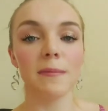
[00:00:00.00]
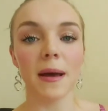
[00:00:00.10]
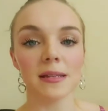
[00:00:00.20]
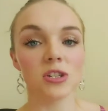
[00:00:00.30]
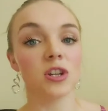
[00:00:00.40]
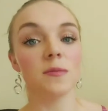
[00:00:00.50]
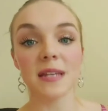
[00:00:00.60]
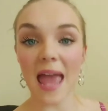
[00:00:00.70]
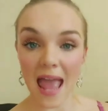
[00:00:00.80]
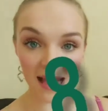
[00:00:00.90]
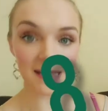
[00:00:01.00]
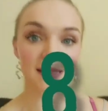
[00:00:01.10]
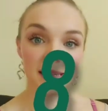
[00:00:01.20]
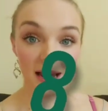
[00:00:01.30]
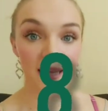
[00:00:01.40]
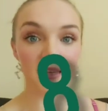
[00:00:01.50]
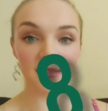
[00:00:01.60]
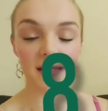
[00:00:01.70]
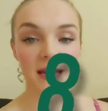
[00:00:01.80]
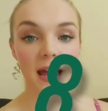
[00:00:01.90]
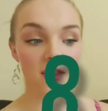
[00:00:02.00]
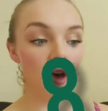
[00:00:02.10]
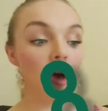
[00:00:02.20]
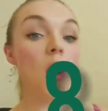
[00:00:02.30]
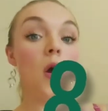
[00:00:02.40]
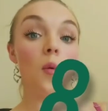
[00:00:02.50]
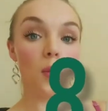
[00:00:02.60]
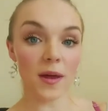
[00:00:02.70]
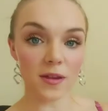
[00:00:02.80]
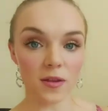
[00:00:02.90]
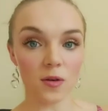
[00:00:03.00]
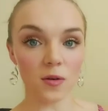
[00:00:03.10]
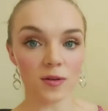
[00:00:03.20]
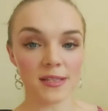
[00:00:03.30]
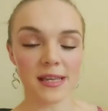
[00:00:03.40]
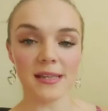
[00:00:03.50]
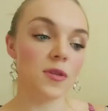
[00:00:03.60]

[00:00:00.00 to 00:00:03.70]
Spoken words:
pastured up to 8 stallions together with other horses.